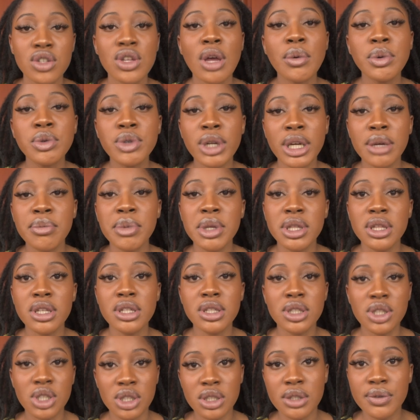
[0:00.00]
So I would recommend
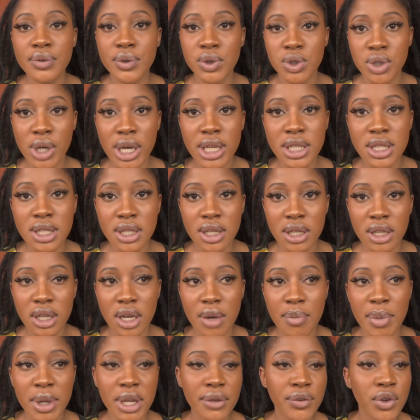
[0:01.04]
this just for dry
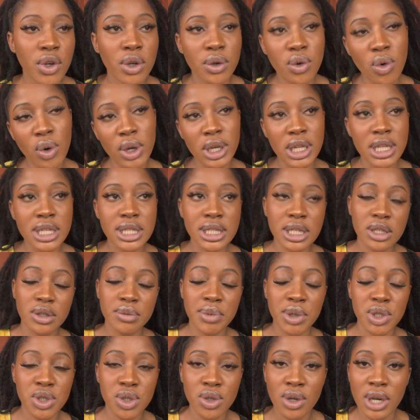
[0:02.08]
skin, but if you're an oily skin
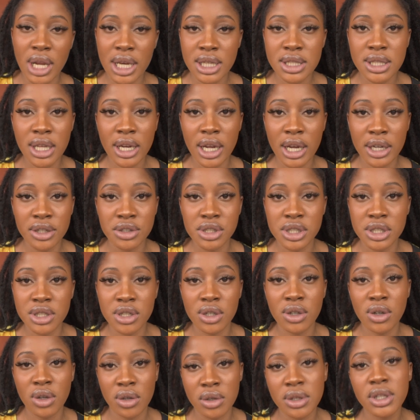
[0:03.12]
person who likes that
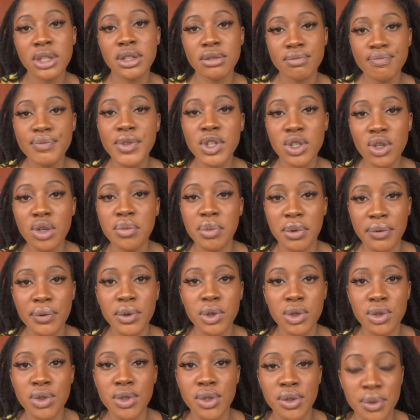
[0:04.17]
hydrated glow, then this could be for
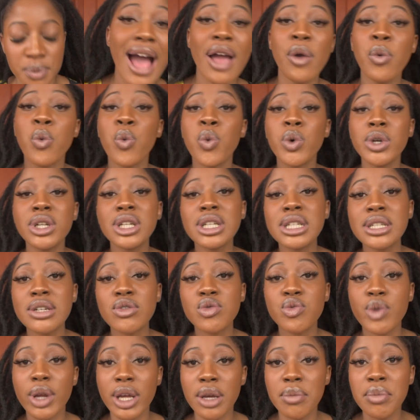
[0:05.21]
you too. I wouldn't
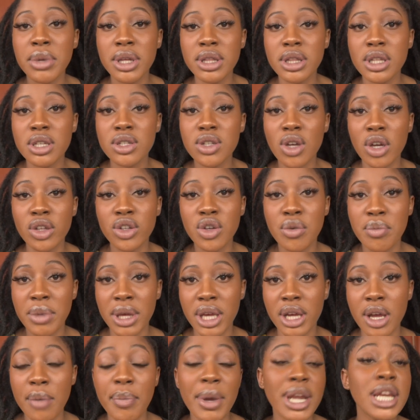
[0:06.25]
recommend this on your
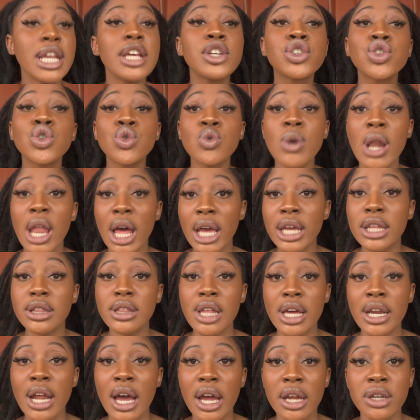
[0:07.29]
makeup unless you like
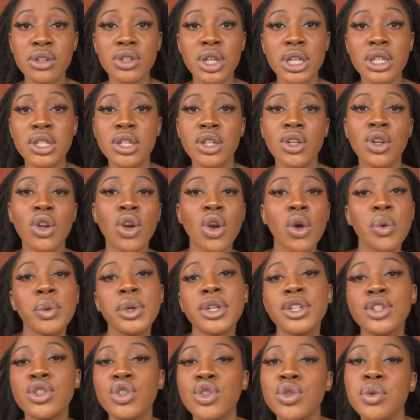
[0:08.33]
that hydrated,
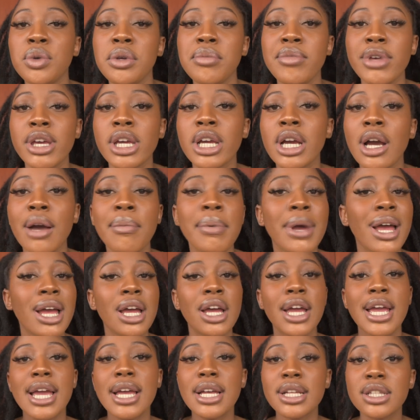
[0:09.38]
glowy, dewy makeup.
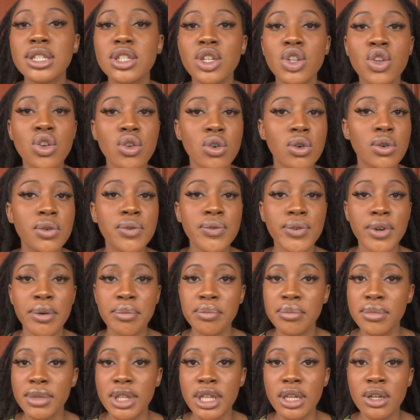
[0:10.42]
It's a no
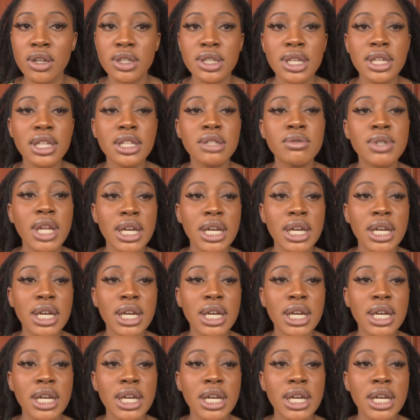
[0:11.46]
from me because it